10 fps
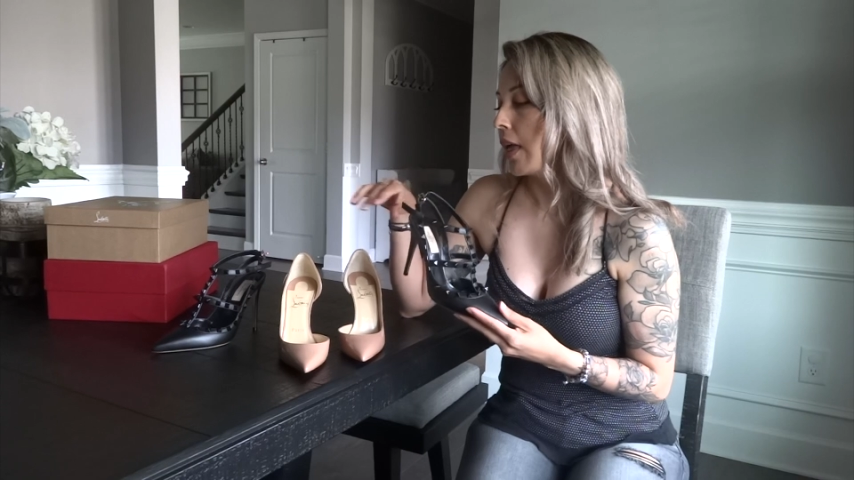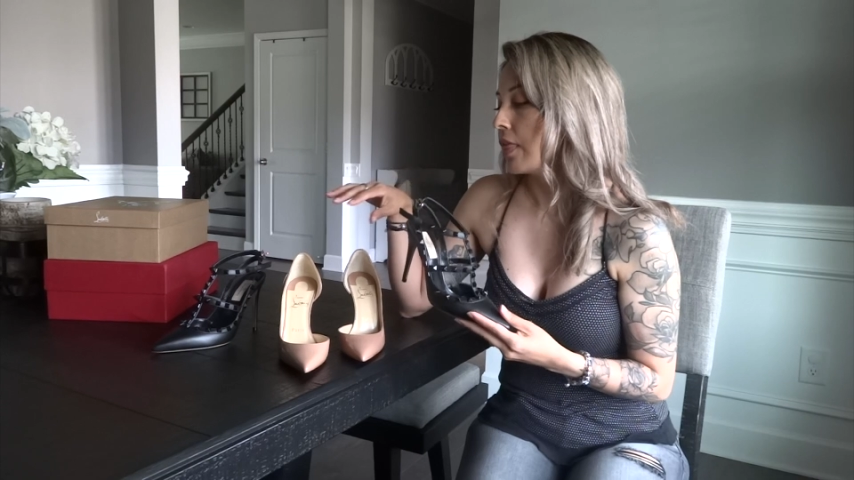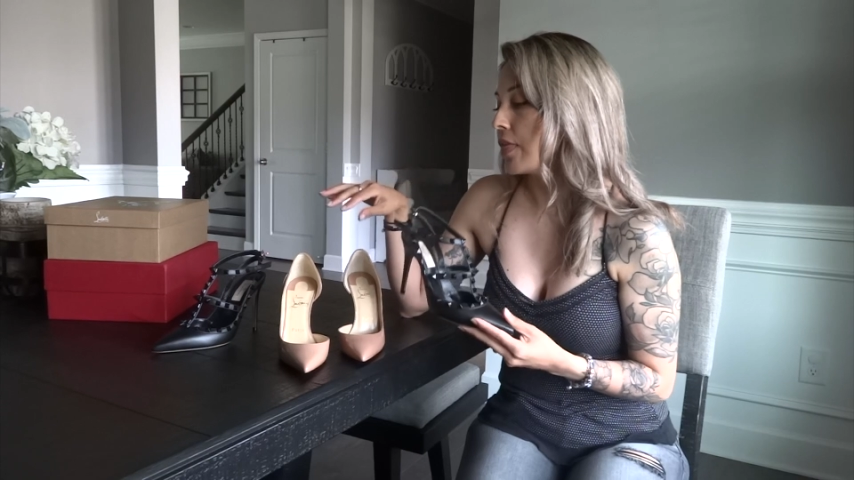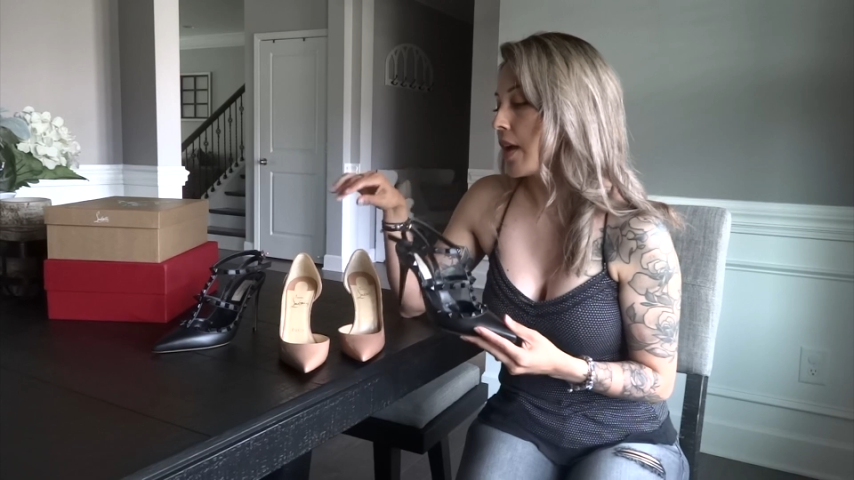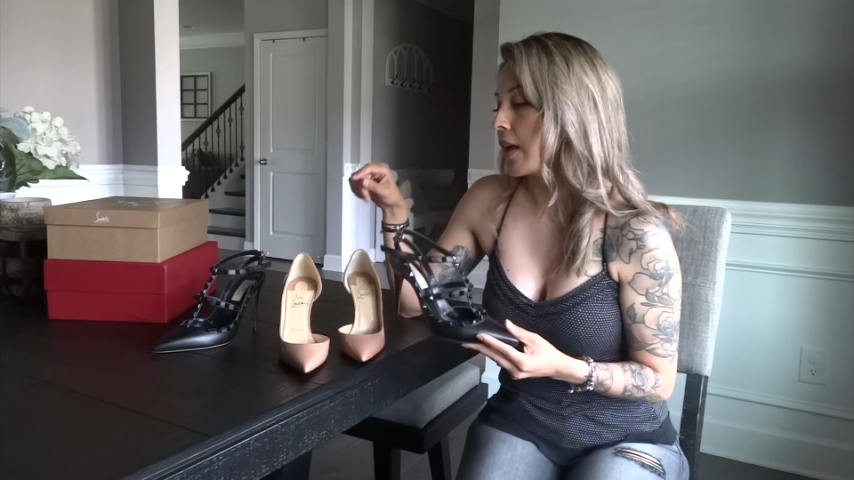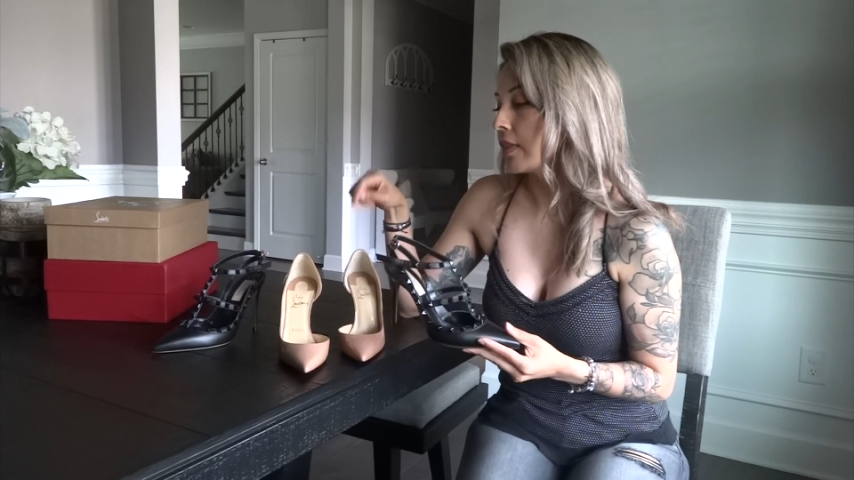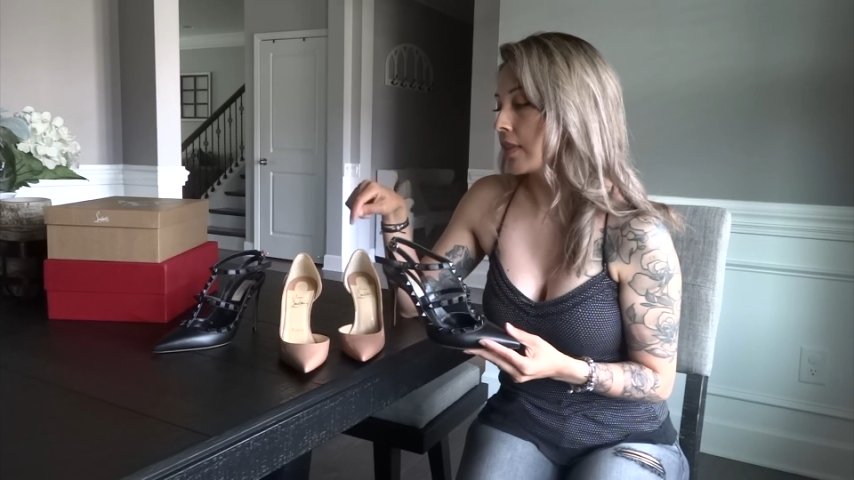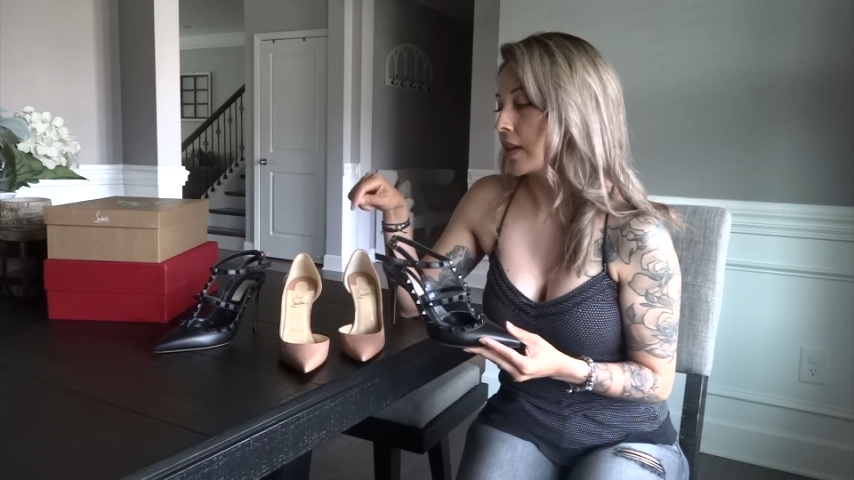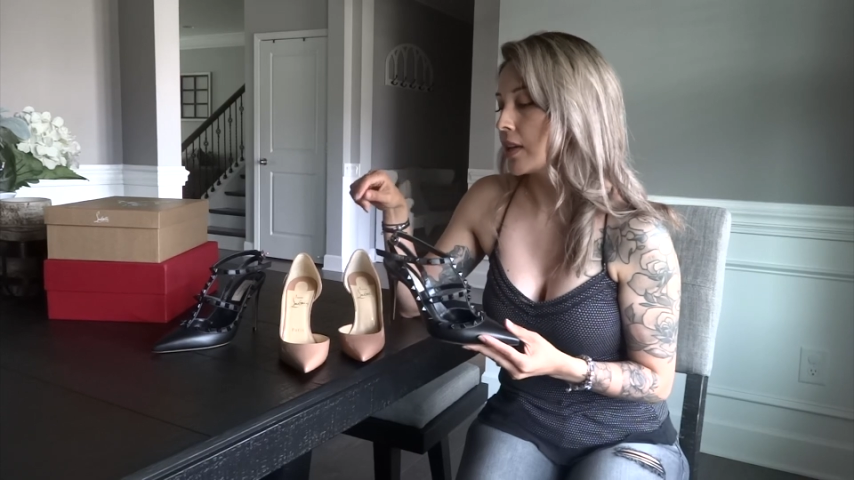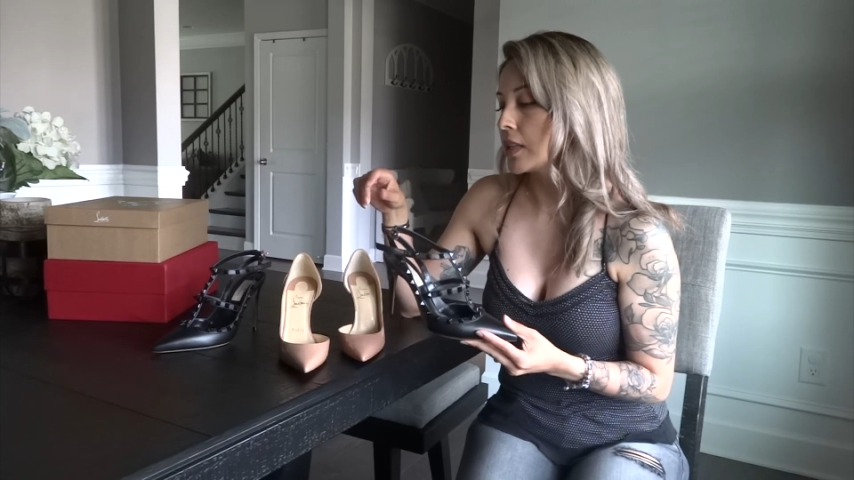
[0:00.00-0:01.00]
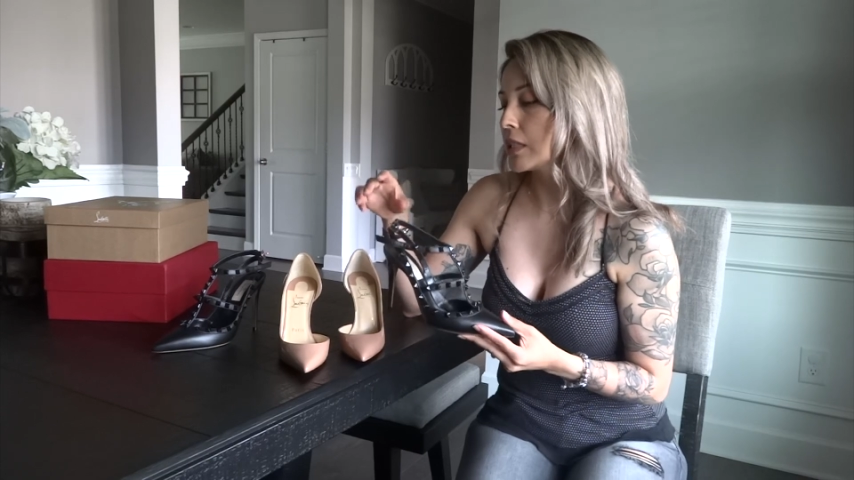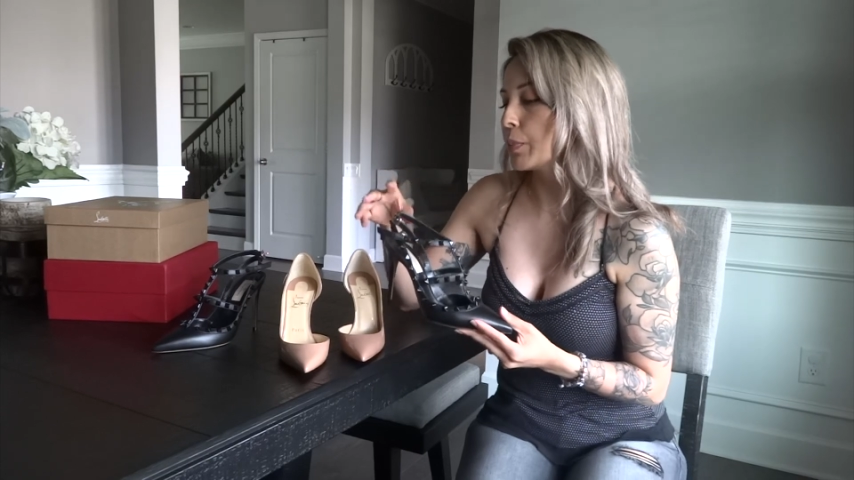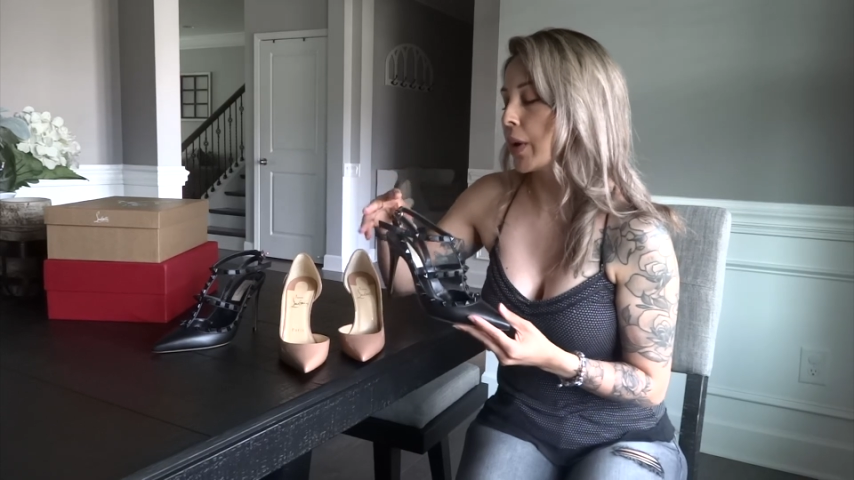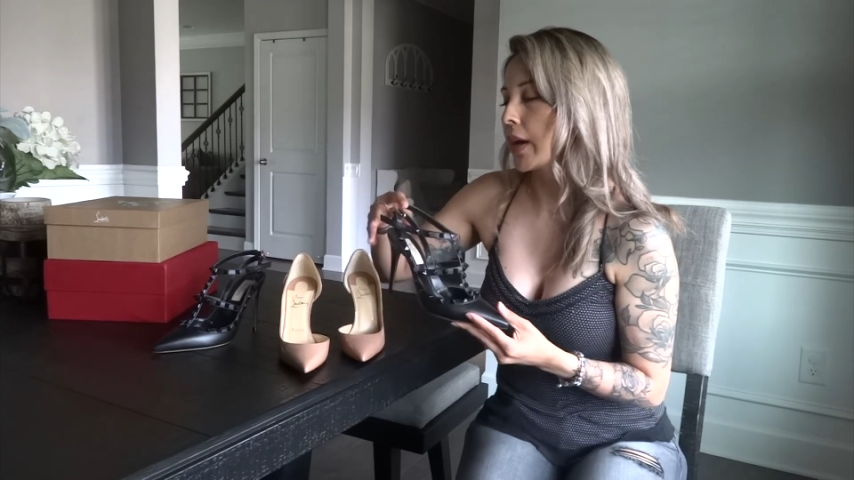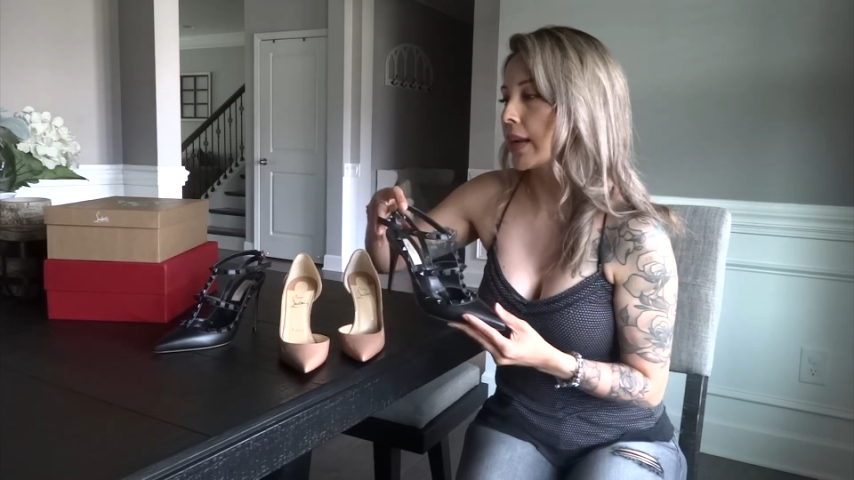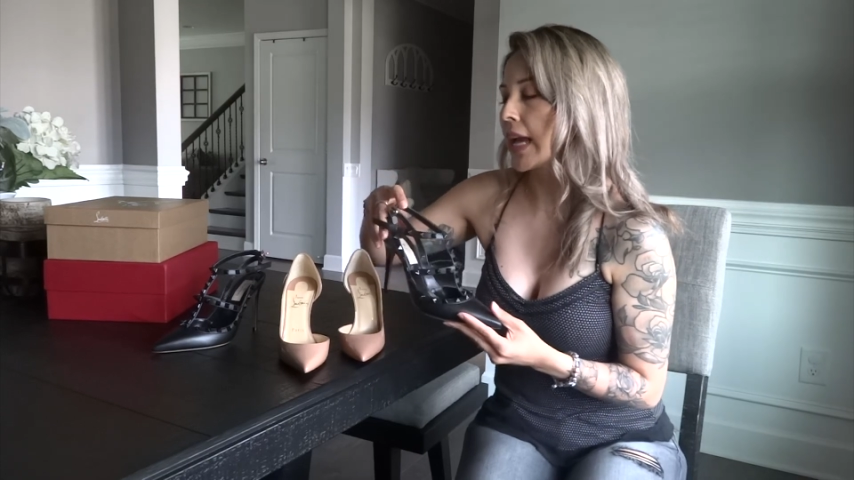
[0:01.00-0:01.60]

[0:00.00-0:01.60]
than these, but